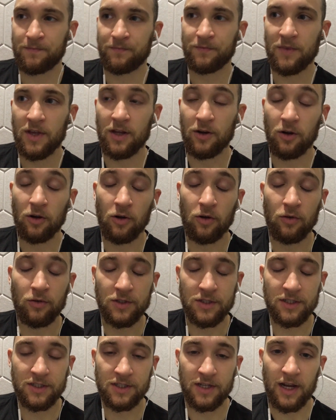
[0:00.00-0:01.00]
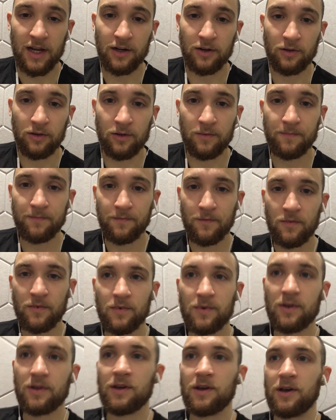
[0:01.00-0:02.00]
and our own societal
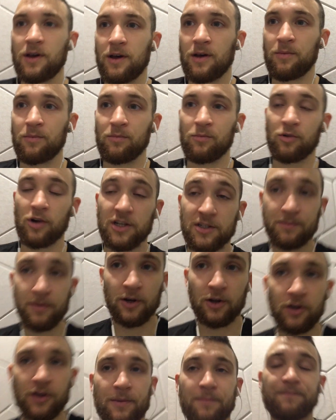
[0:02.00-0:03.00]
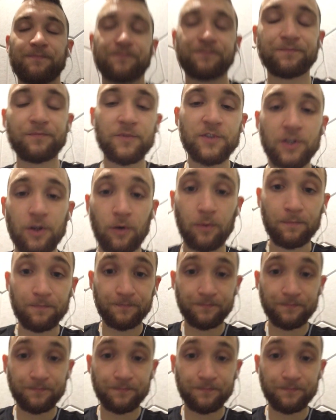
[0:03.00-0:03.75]
prosperity. So,